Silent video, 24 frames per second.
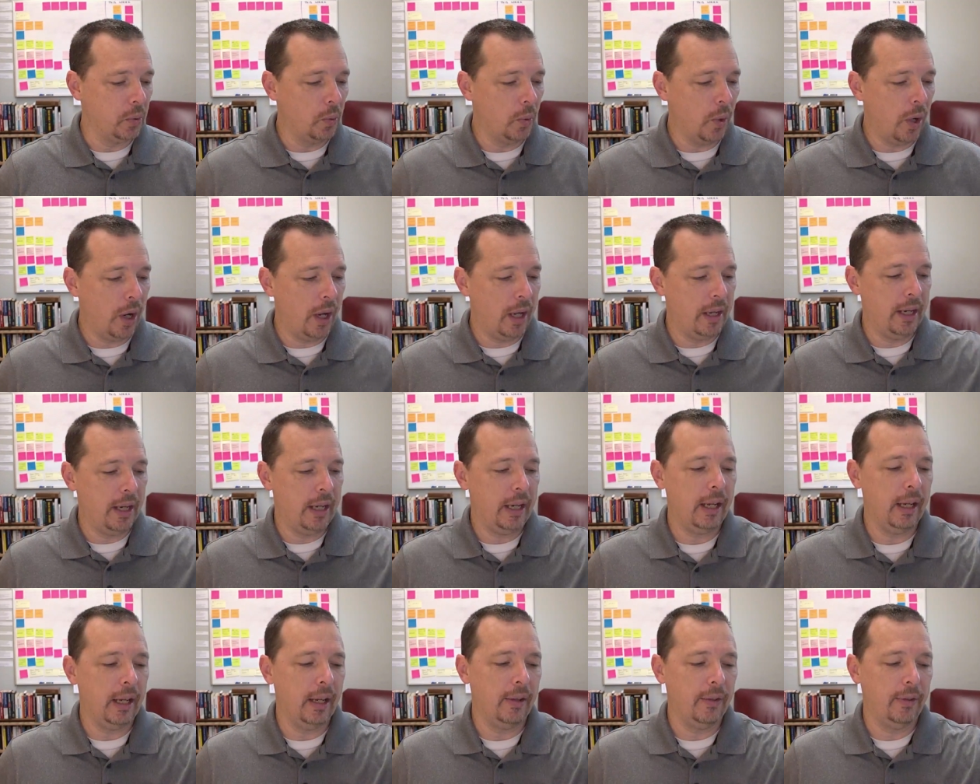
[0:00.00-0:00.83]
One
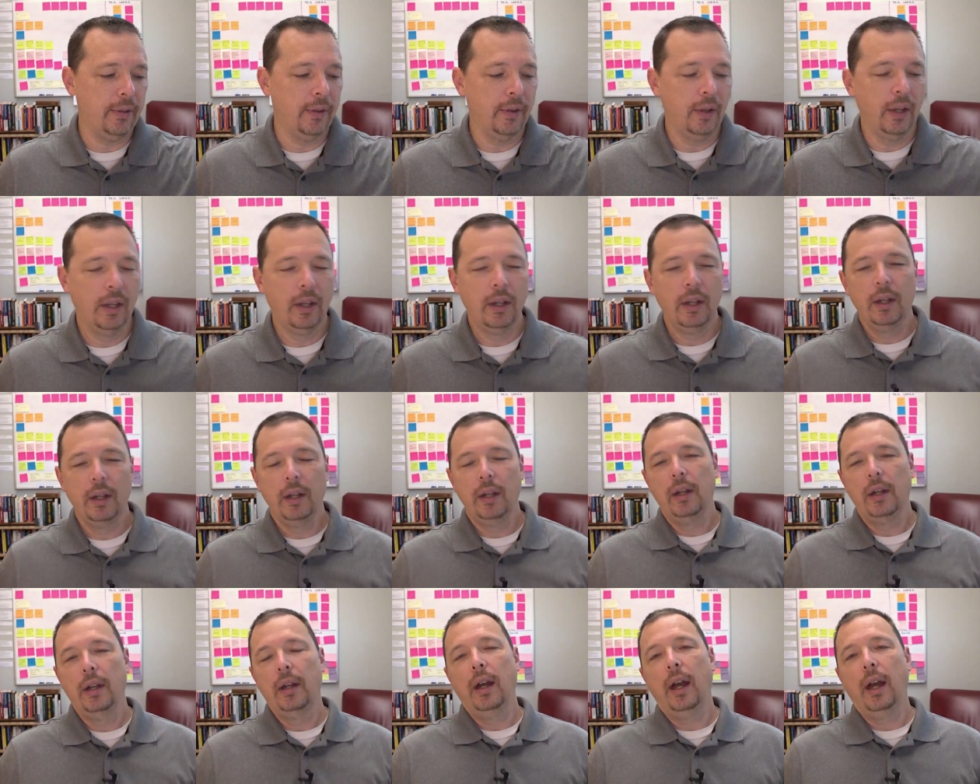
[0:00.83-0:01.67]
is
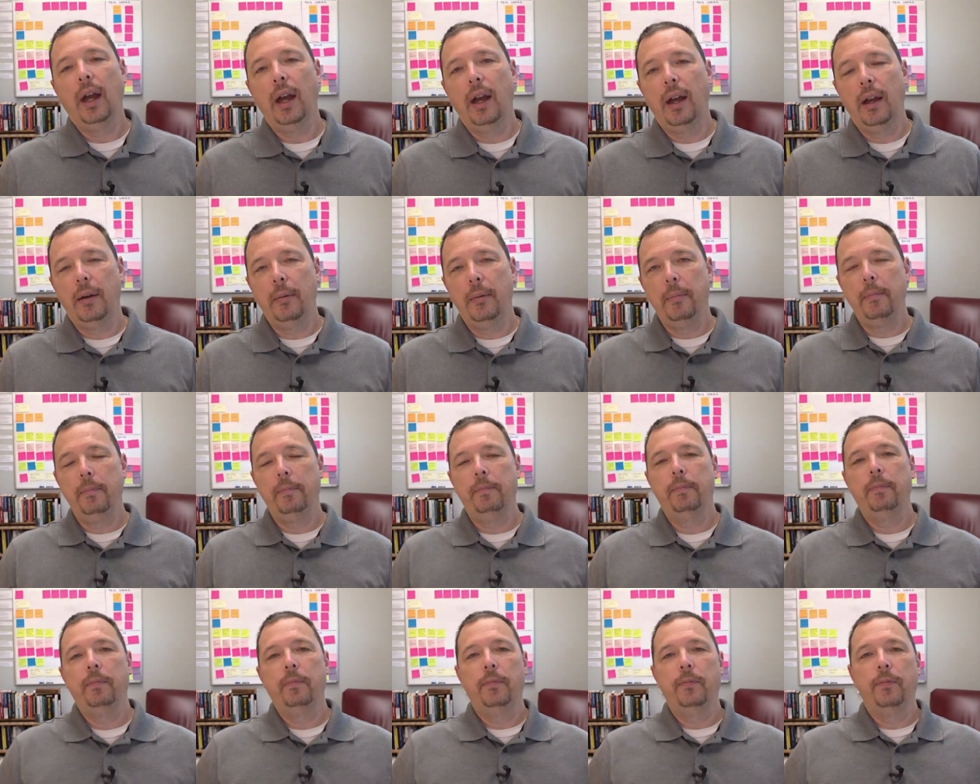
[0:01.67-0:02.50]

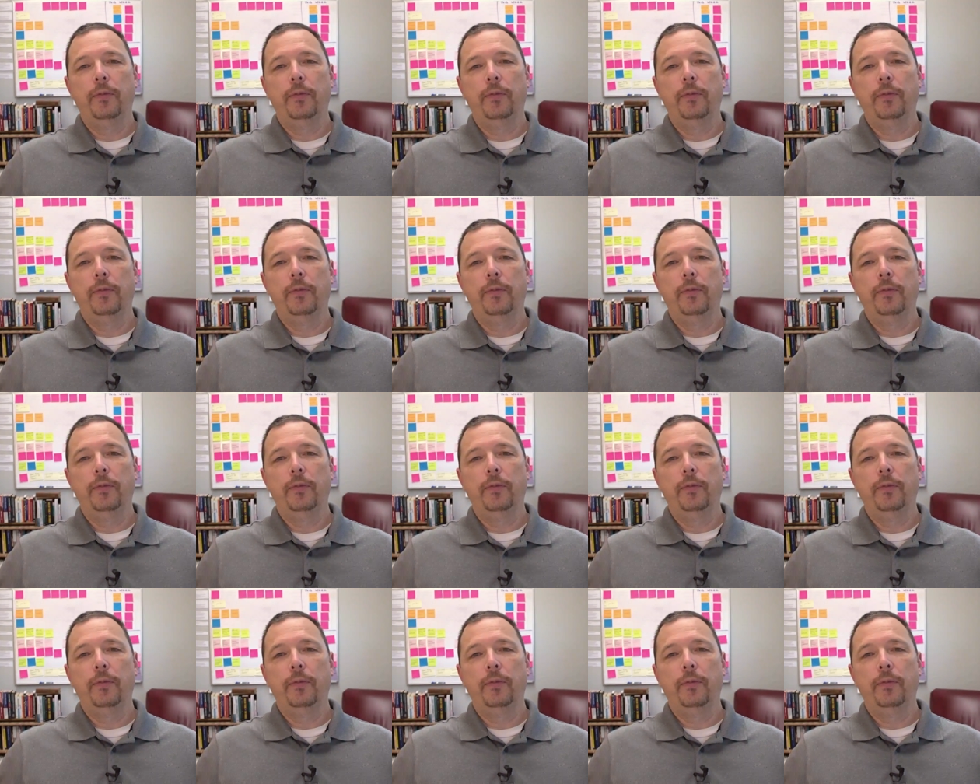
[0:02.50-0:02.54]
um,